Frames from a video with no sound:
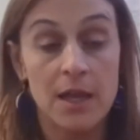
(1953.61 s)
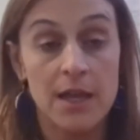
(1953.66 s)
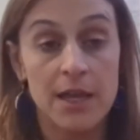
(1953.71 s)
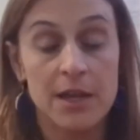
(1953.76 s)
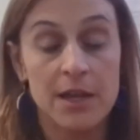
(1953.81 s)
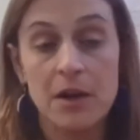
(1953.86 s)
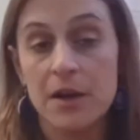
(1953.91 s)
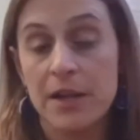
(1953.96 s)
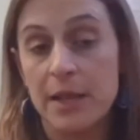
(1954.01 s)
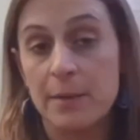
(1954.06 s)

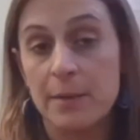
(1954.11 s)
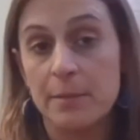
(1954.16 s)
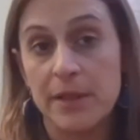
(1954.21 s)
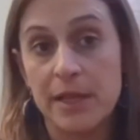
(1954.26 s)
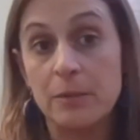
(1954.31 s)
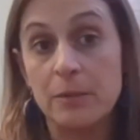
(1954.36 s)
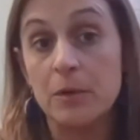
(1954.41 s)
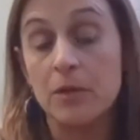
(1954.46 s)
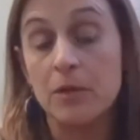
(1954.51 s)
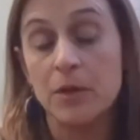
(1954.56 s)
In our GATE
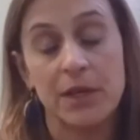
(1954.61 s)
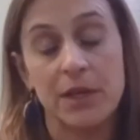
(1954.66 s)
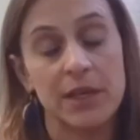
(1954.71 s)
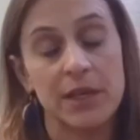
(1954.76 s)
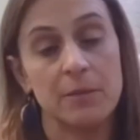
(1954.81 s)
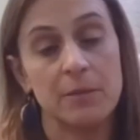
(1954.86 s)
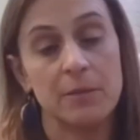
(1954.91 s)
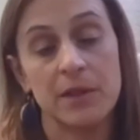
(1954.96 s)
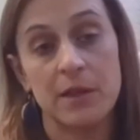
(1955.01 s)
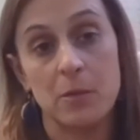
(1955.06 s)
plan, we're
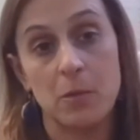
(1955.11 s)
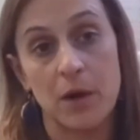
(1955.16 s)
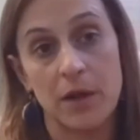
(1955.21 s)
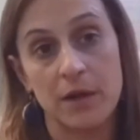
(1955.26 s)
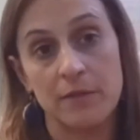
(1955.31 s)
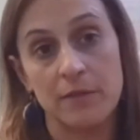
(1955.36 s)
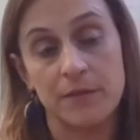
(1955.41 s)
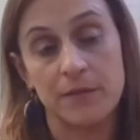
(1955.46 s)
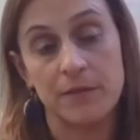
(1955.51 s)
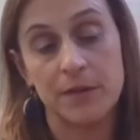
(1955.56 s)
looking at really
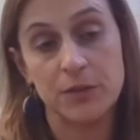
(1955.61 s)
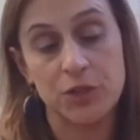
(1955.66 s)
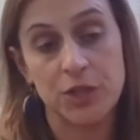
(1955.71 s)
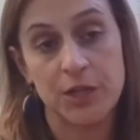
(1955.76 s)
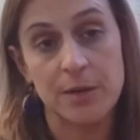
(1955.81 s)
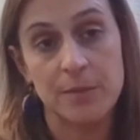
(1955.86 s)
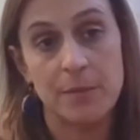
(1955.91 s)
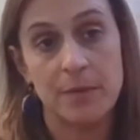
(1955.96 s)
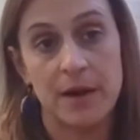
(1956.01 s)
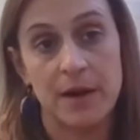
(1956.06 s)
1 field
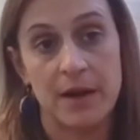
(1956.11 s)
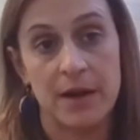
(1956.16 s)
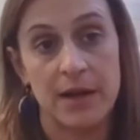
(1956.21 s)
trip.